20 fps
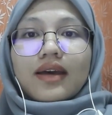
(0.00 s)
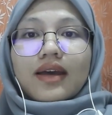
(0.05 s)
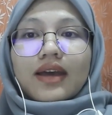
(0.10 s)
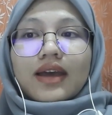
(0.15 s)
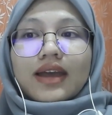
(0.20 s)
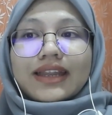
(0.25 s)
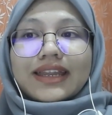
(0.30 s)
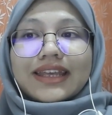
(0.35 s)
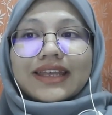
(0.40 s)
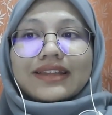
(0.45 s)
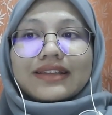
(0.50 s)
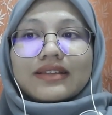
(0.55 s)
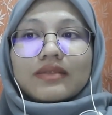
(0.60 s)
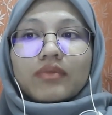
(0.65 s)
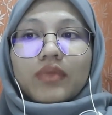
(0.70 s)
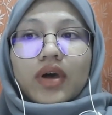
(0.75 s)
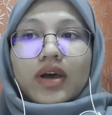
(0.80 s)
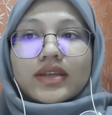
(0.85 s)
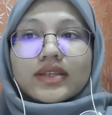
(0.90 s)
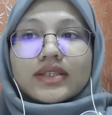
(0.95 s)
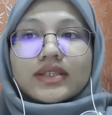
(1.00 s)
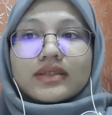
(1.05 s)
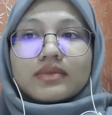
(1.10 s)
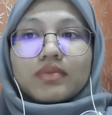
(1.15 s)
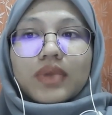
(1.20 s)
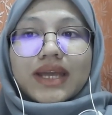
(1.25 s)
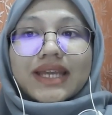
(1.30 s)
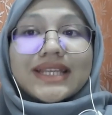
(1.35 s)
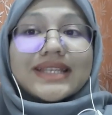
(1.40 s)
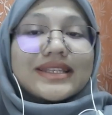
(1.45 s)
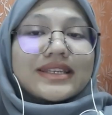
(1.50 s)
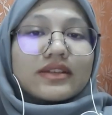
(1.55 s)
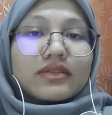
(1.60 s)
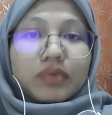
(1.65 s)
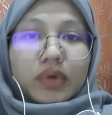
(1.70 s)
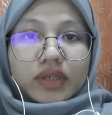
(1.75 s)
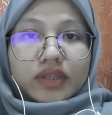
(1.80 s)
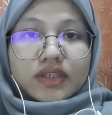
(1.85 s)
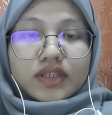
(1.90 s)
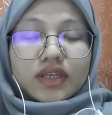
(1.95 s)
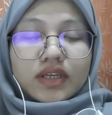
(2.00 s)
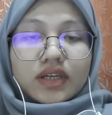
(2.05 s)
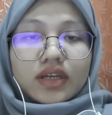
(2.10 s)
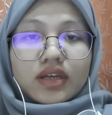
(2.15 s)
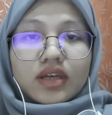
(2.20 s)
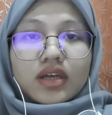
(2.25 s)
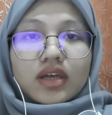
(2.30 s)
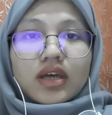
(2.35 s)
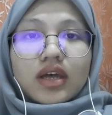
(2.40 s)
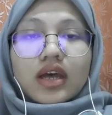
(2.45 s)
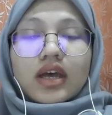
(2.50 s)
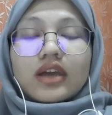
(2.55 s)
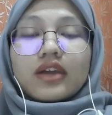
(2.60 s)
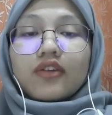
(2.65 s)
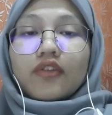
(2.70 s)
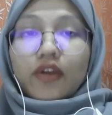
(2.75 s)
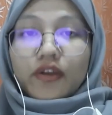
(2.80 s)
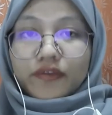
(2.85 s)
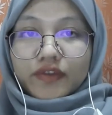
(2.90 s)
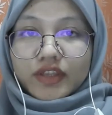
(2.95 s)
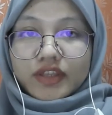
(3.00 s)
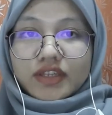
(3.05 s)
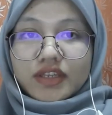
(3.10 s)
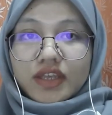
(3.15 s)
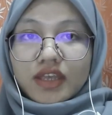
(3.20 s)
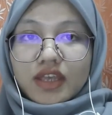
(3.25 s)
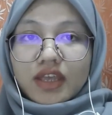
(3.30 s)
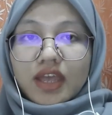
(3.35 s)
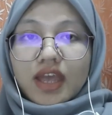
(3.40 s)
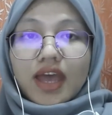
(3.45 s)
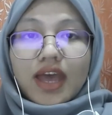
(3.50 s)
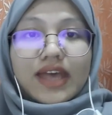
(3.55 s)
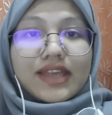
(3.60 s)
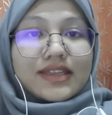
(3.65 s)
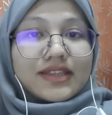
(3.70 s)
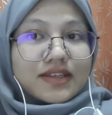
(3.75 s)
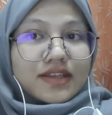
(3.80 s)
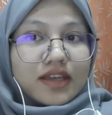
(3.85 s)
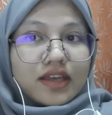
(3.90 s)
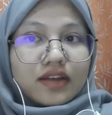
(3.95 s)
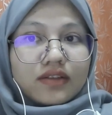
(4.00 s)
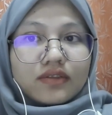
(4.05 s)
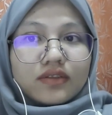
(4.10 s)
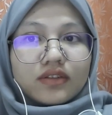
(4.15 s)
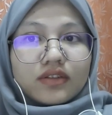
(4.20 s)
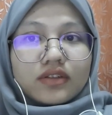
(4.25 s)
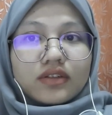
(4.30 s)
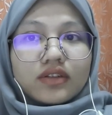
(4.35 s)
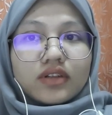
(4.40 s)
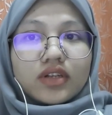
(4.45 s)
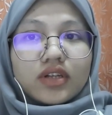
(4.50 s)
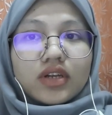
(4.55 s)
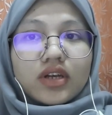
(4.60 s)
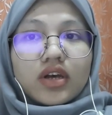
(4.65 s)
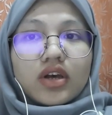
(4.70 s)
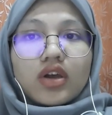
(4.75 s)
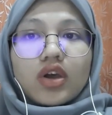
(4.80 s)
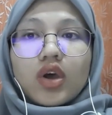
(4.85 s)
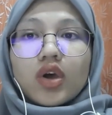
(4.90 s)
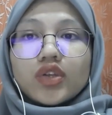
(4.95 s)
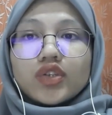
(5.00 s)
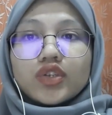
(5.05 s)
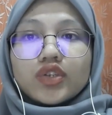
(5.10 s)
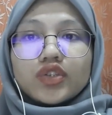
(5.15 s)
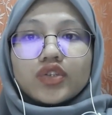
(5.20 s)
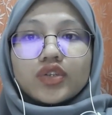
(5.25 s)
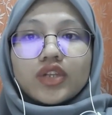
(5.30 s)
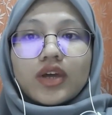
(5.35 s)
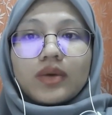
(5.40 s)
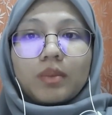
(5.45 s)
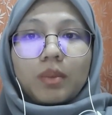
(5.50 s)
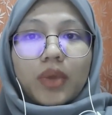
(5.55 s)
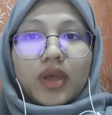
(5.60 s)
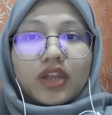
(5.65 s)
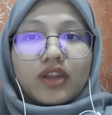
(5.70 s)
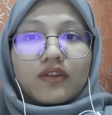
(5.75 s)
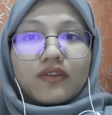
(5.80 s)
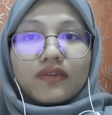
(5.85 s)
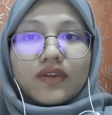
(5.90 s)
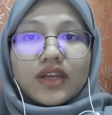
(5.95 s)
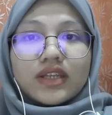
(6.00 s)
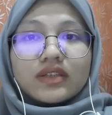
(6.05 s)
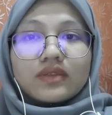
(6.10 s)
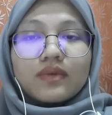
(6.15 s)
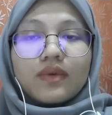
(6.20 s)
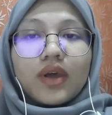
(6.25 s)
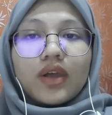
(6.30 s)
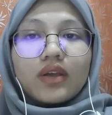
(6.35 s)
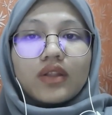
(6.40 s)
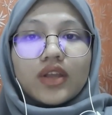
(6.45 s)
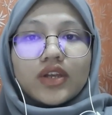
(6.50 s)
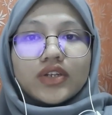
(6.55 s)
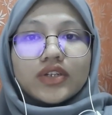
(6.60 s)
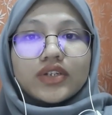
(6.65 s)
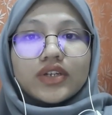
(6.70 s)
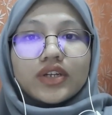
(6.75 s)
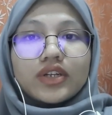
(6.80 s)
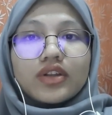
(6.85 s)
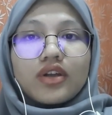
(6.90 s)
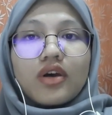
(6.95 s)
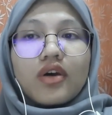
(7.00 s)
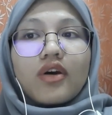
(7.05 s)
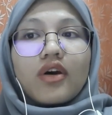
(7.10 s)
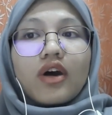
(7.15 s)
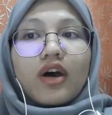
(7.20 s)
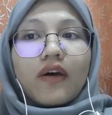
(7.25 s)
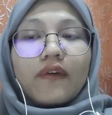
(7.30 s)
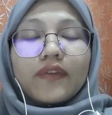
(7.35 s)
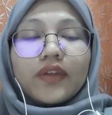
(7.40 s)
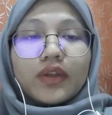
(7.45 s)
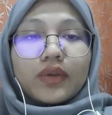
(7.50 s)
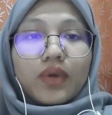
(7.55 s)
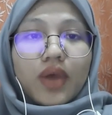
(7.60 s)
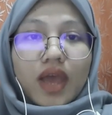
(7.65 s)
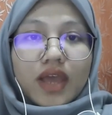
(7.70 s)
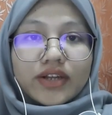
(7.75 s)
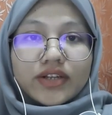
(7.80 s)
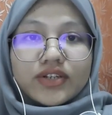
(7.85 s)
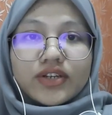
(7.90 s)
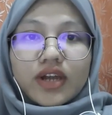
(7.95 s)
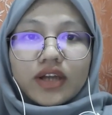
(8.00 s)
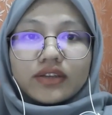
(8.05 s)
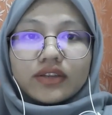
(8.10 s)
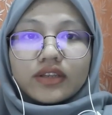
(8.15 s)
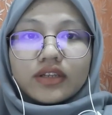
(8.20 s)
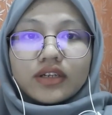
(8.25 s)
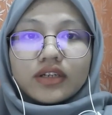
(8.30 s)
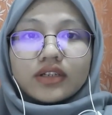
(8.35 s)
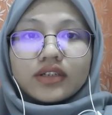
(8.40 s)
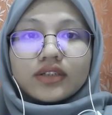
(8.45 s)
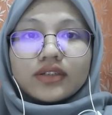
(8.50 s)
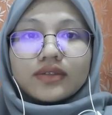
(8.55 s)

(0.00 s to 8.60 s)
and it must, by its character, gravity, and skill, constitute a manifest violation of the UN Charter.